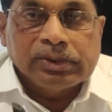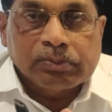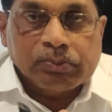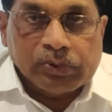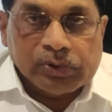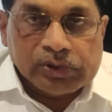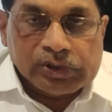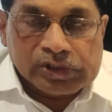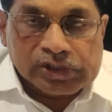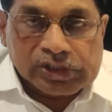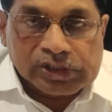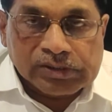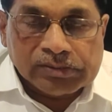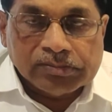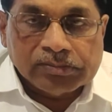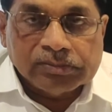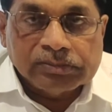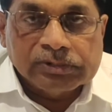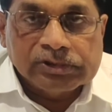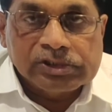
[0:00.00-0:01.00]
position,
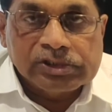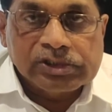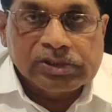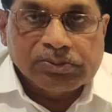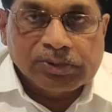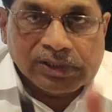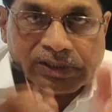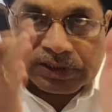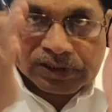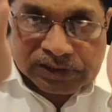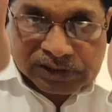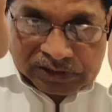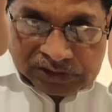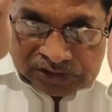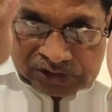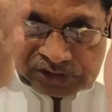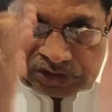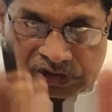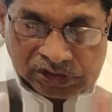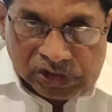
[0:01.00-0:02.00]
similar in
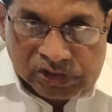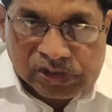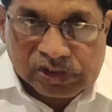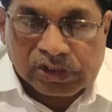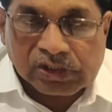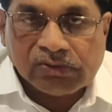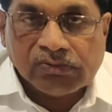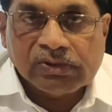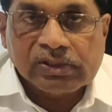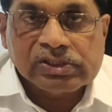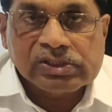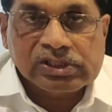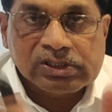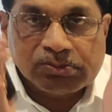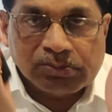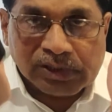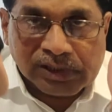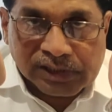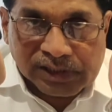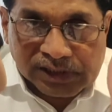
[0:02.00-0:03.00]
gene sequence,
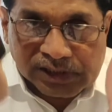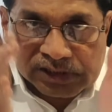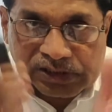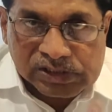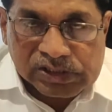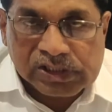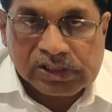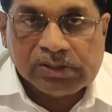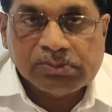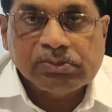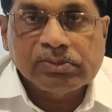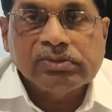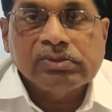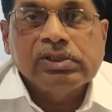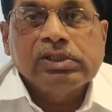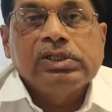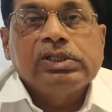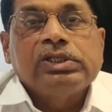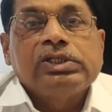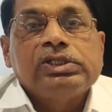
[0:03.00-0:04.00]
similar in
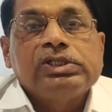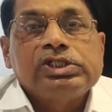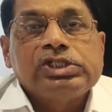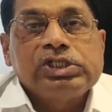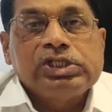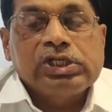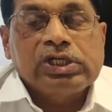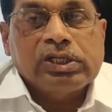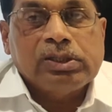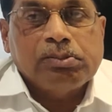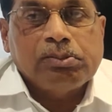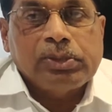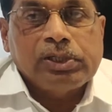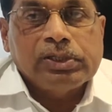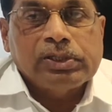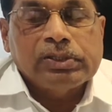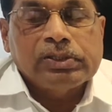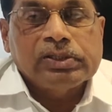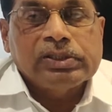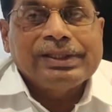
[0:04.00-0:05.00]
gene
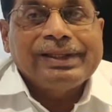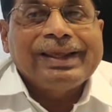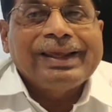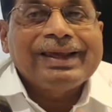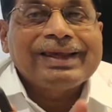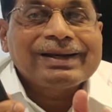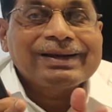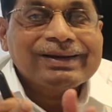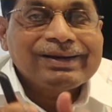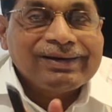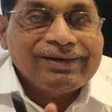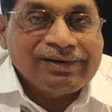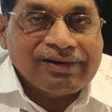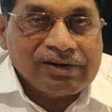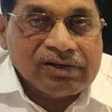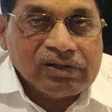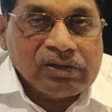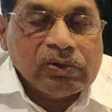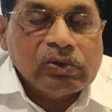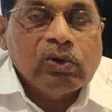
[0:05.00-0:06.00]
number. They are
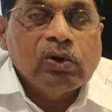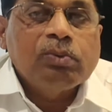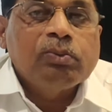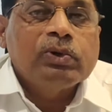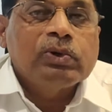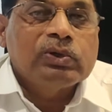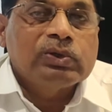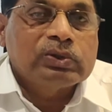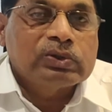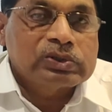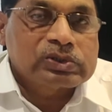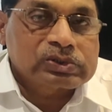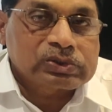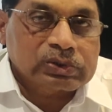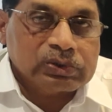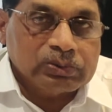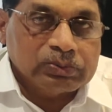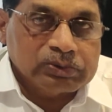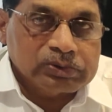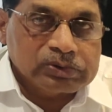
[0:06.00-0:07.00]
called homologous
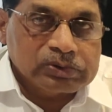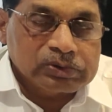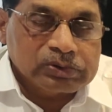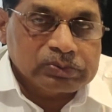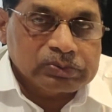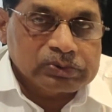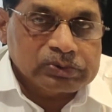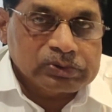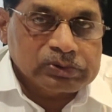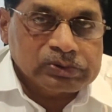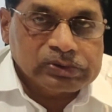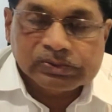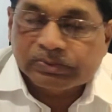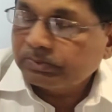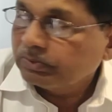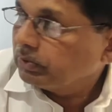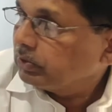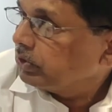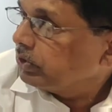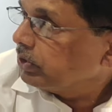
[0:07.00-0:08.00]
chromosomes.
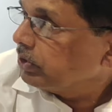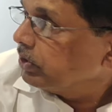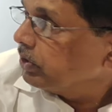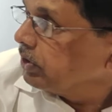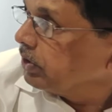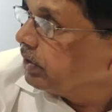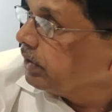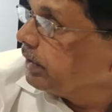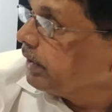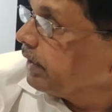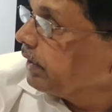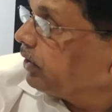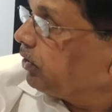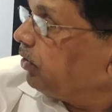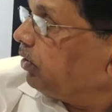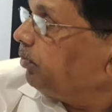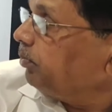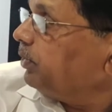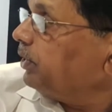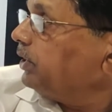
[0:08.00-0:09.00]

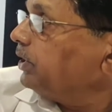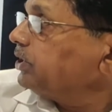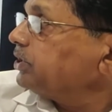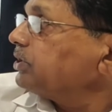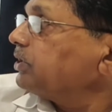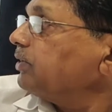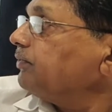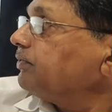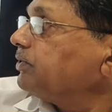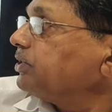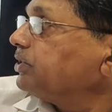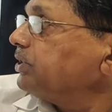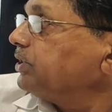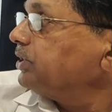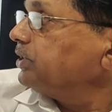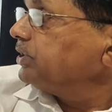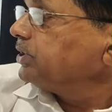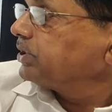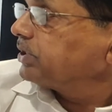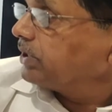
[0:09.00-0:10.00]
Recombination of
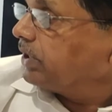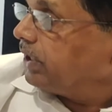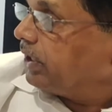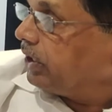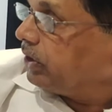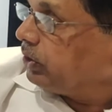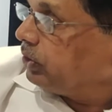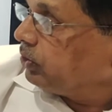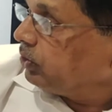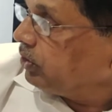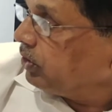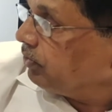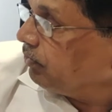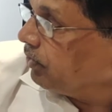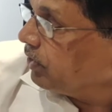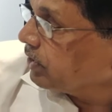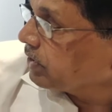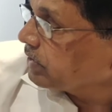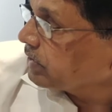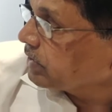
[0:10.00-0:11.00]
genes, a
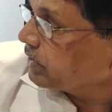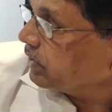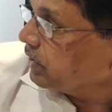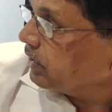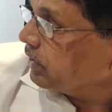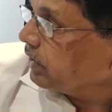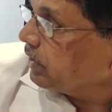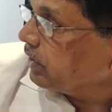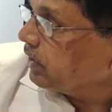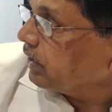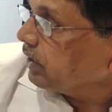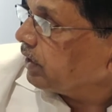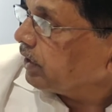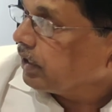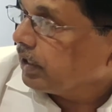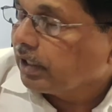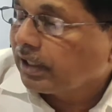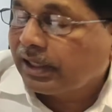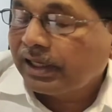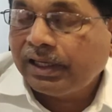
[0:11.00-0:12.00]
universal
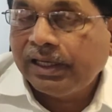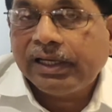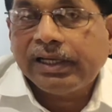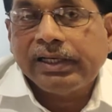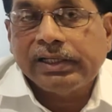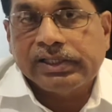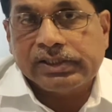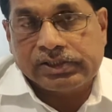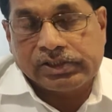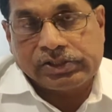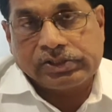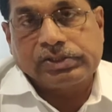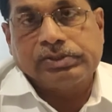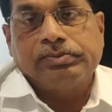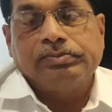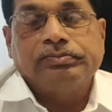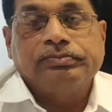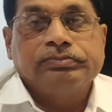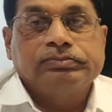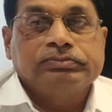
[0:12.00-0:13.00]

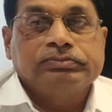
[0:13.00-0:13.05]
occurrence.